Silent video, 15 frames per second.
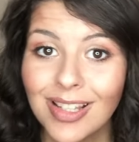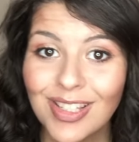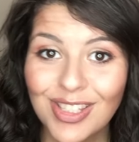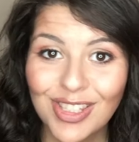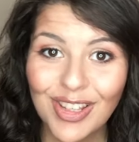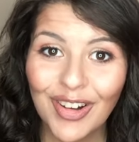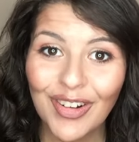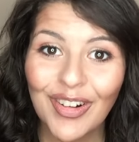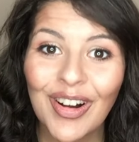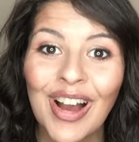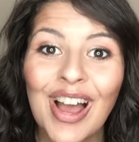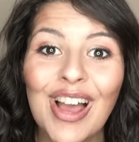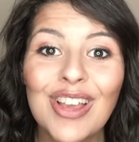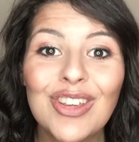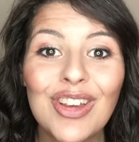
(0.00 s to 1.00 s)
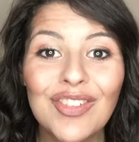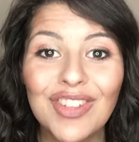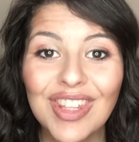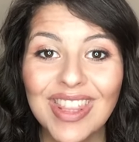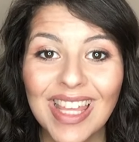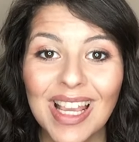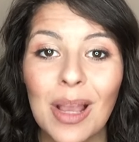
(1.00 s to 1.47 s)
So you have
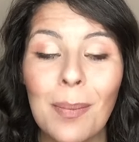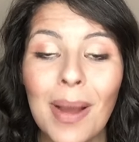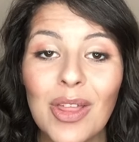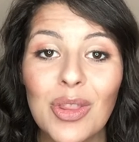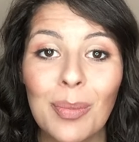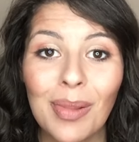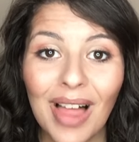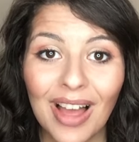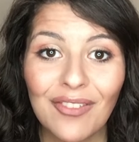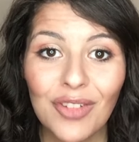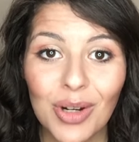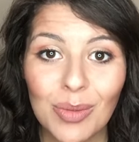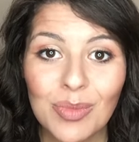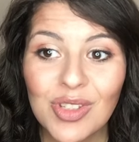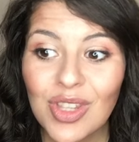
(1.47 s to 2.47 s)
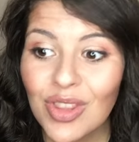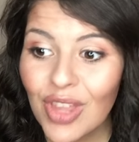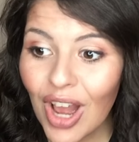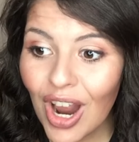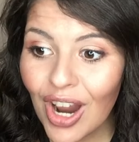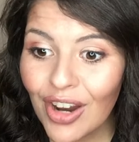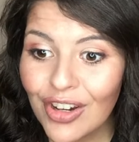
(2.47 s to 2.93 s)
to think about the platforms
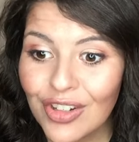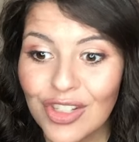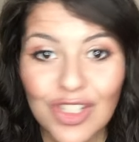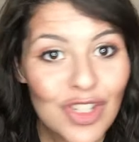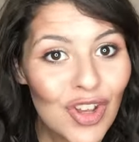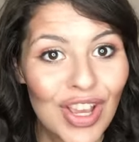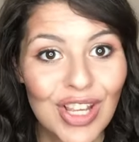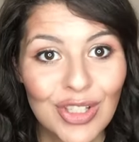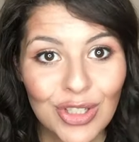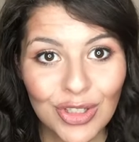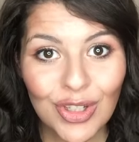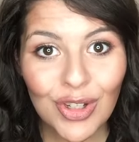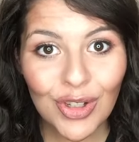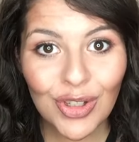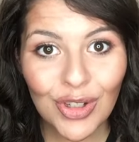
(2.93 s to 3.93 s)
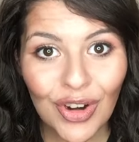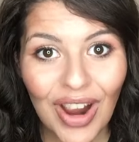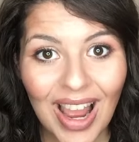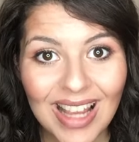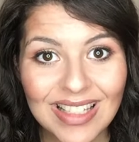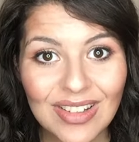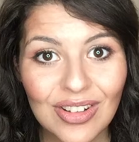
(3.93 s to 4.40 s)
that are suited to your
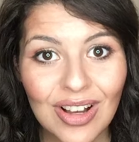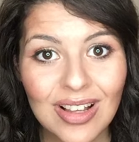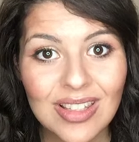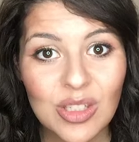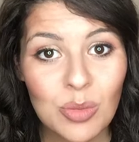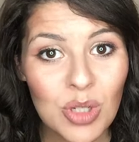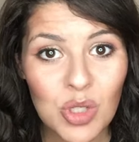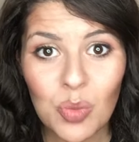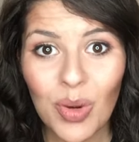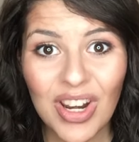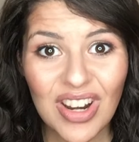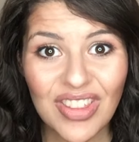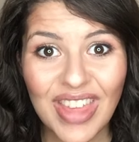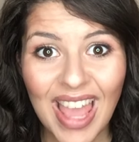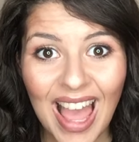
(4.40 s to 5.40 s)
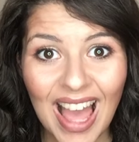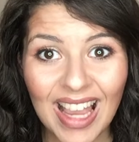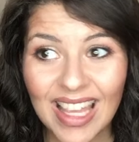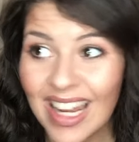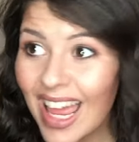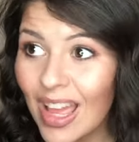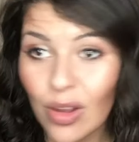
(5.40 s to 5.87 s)
ideal customers. Where are they
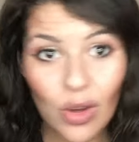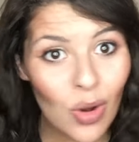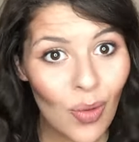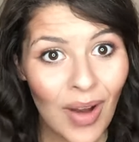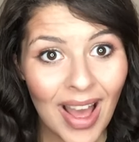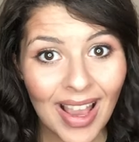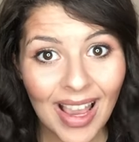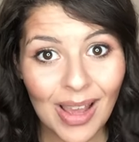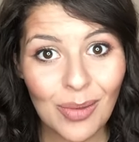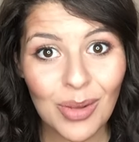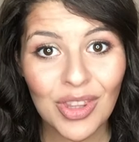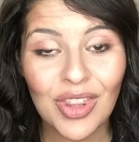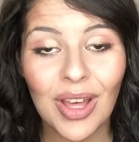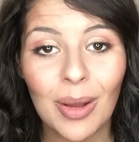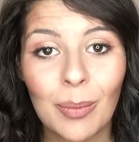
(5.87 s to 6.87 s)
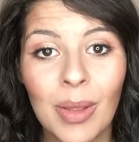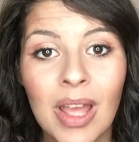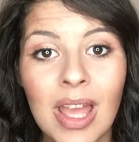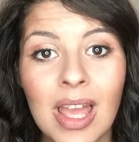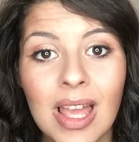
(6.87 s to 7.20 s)
hanging out? Go hang out with them.